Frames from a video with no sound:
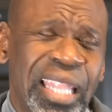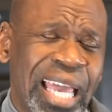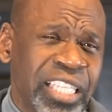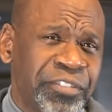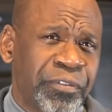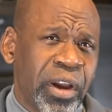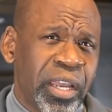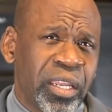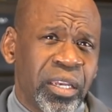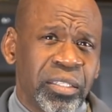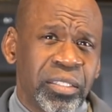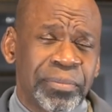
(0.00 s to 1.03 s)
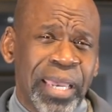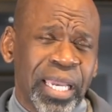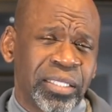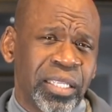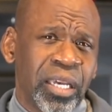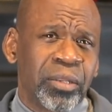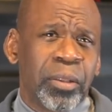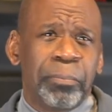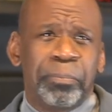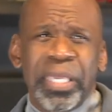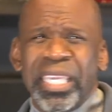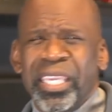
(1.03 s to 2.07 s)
Last Friday on SmackDown, Big